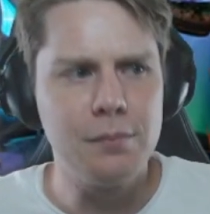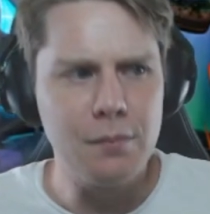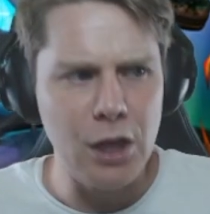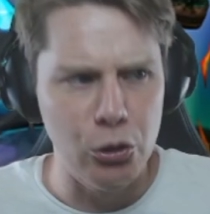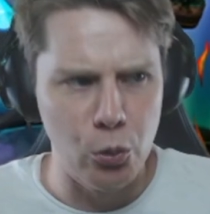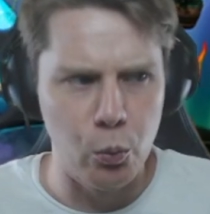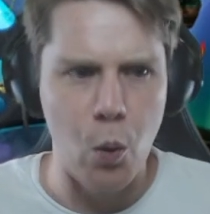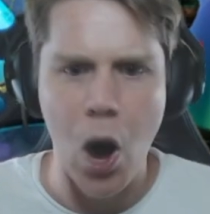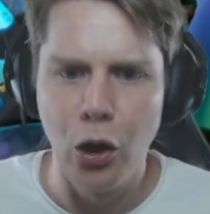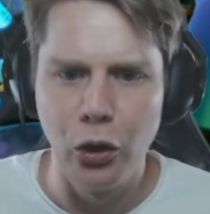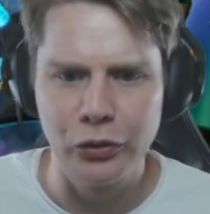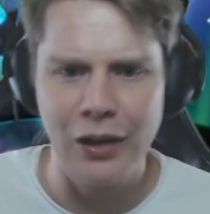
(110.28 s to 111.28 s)
the
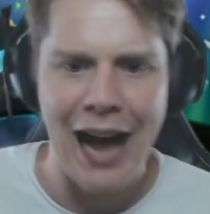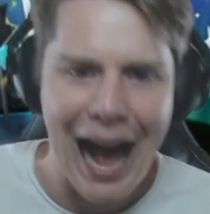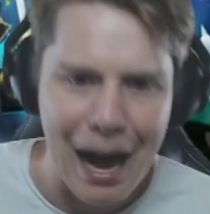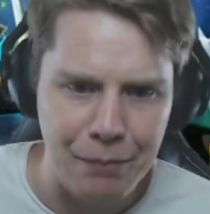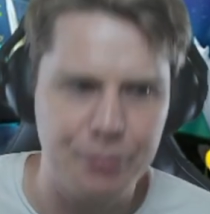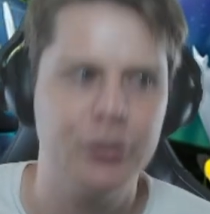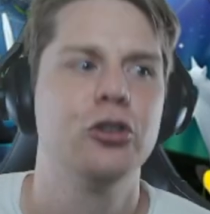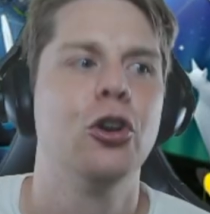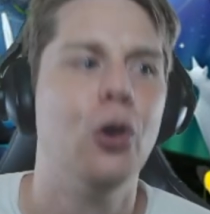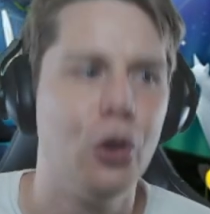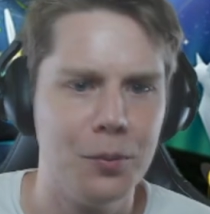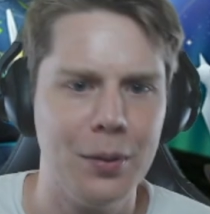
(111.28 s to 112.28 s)
World Cup
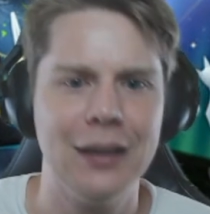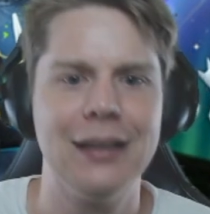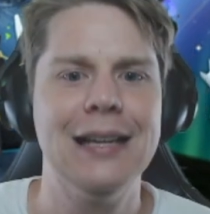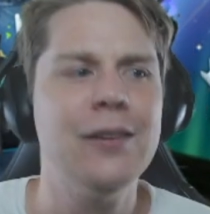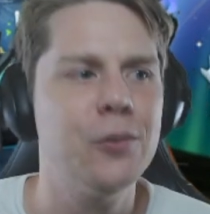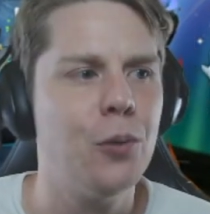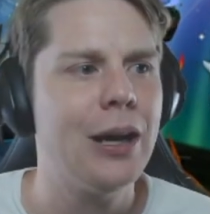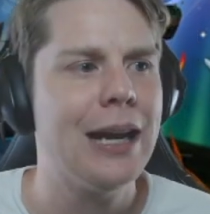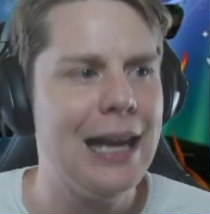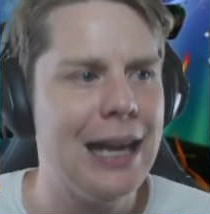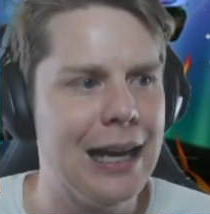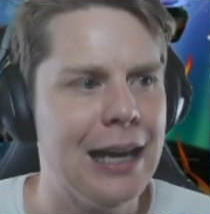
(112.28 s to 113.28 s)
tournament. This one
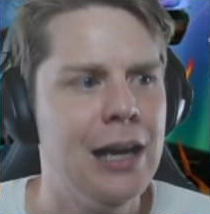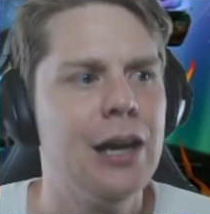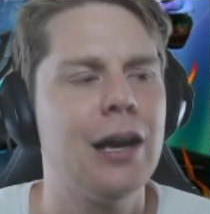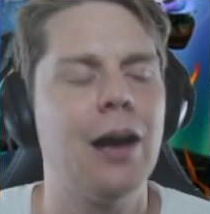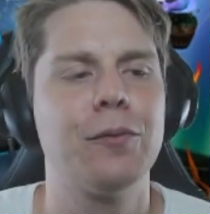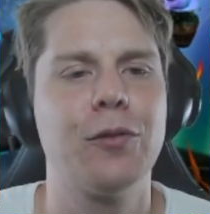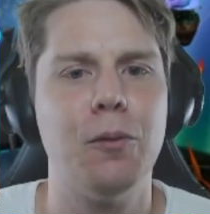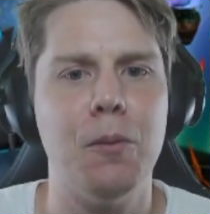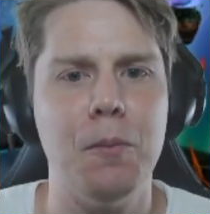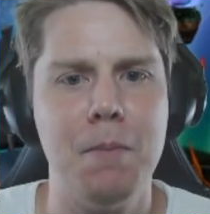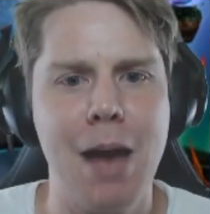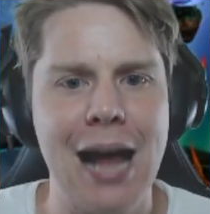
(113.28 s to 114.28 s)
here comes from a
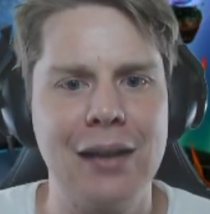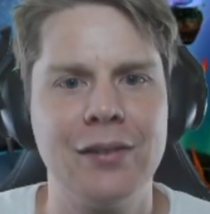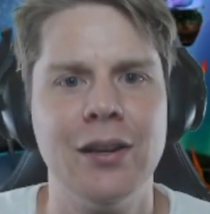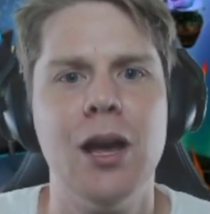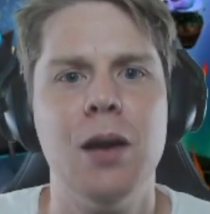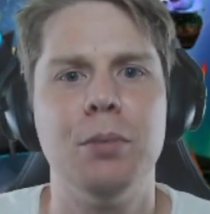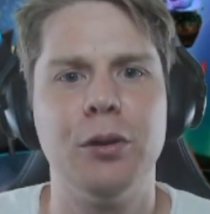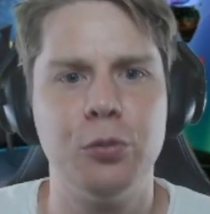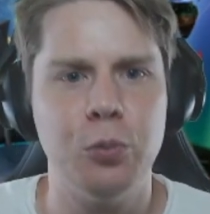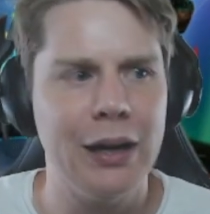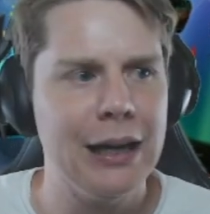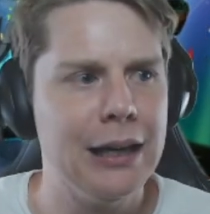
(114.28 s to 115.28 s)
match
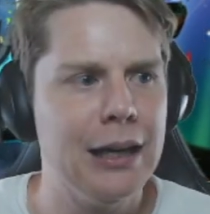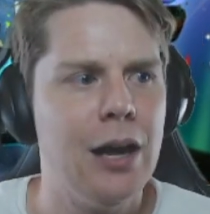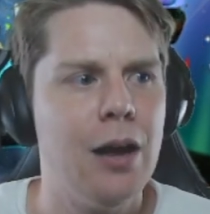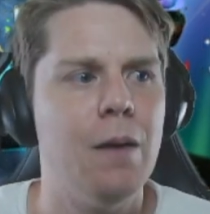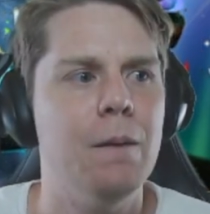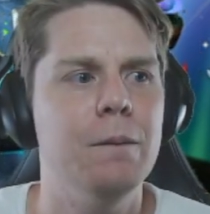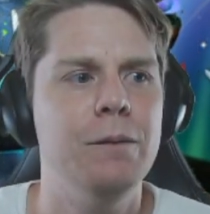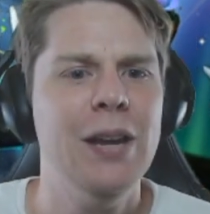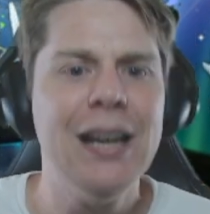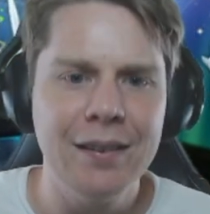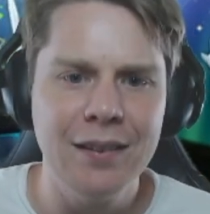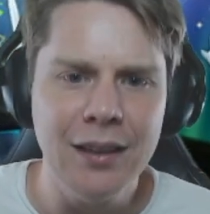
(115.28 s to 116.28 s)
between
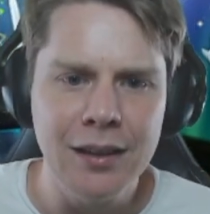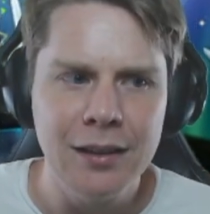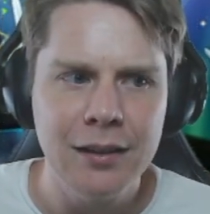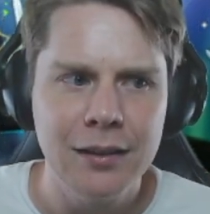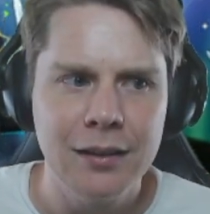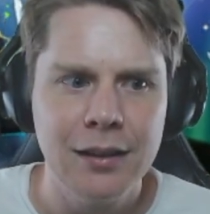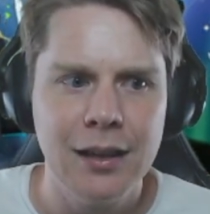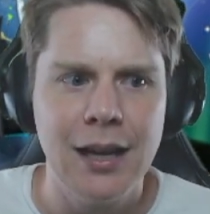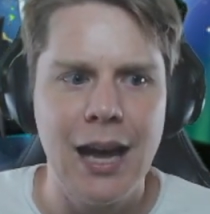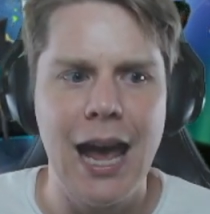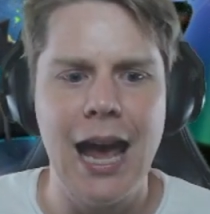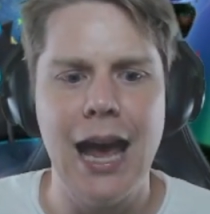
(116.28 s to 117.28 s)
Vixen
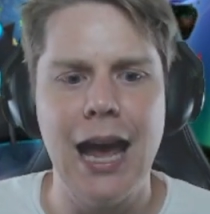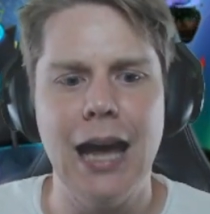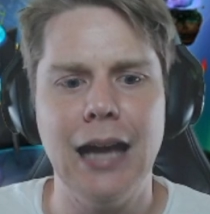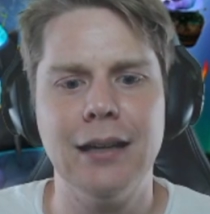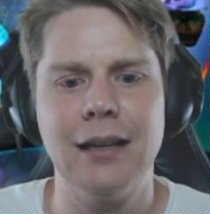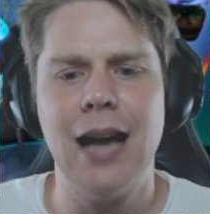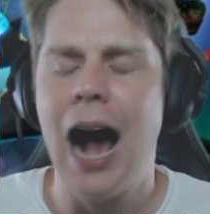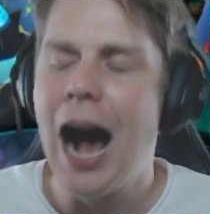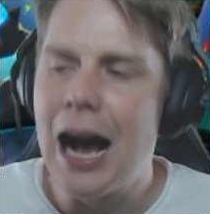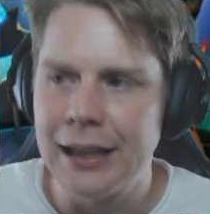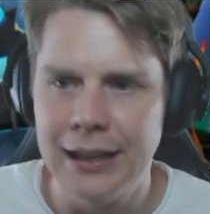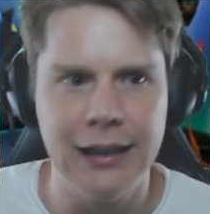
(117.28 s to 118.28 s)
and
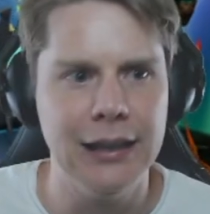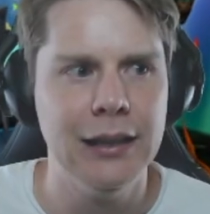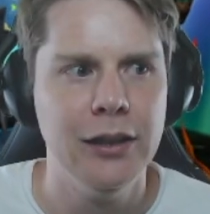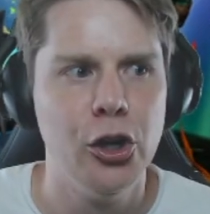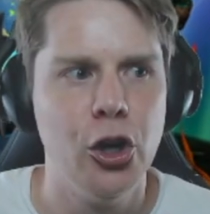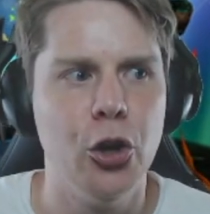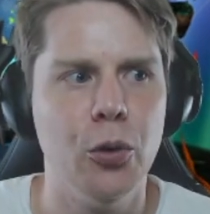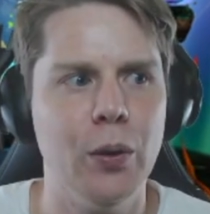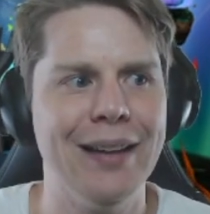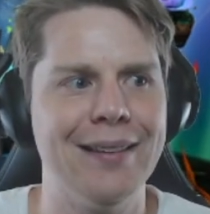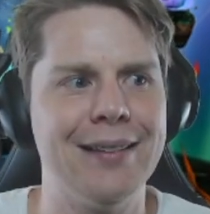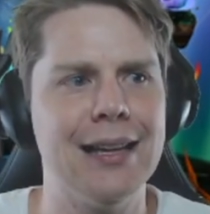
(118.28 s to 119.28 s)
Kaki, who
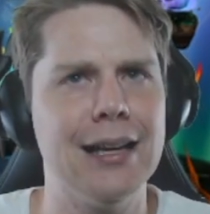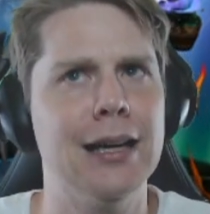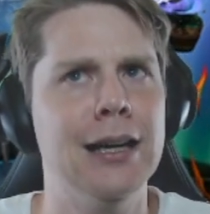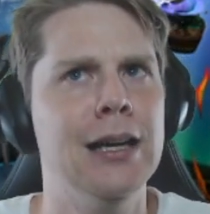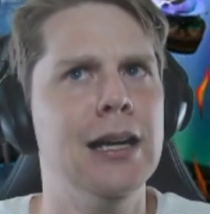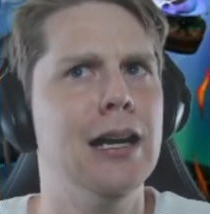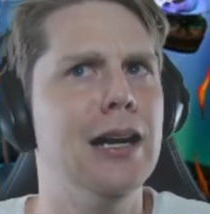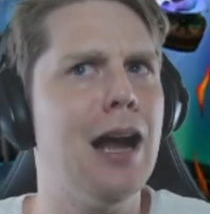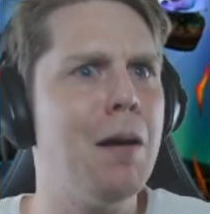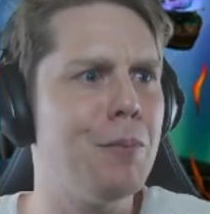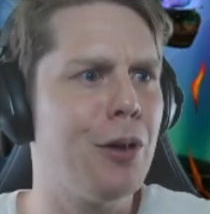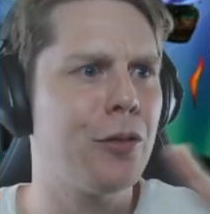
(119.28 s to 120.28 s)
is the
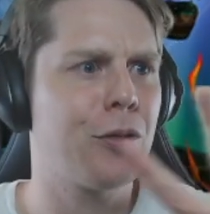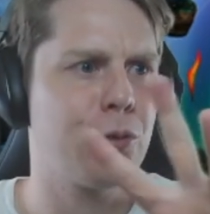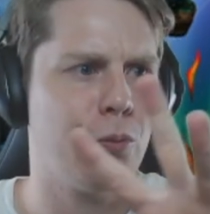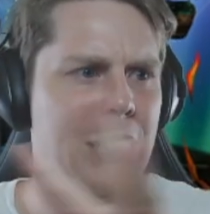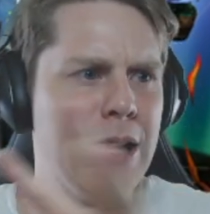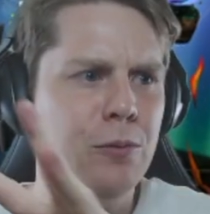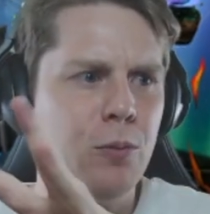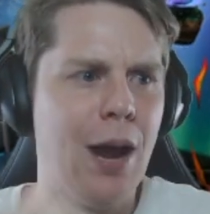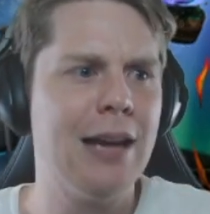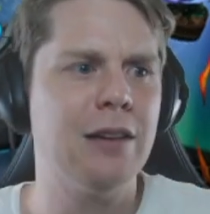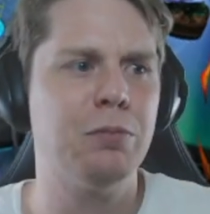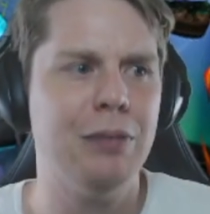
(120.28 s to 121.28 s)
number 3
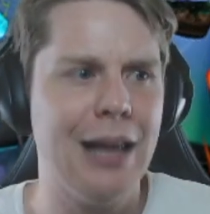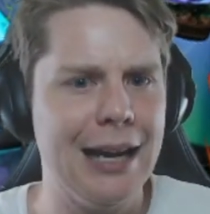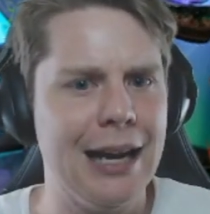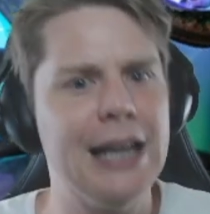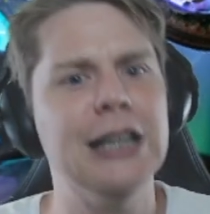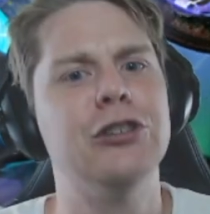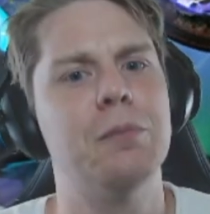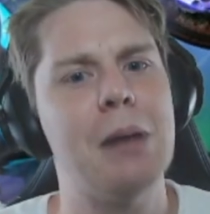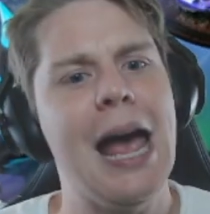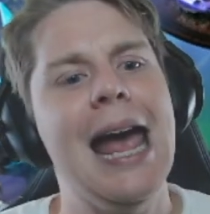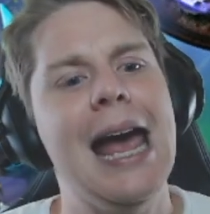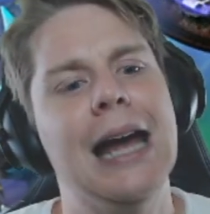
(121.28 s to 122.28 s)
ranked player in
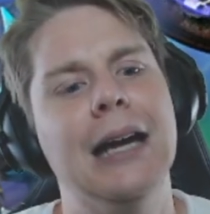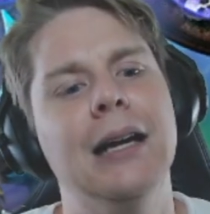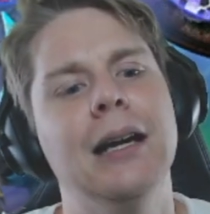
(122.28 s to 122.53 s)
Japan.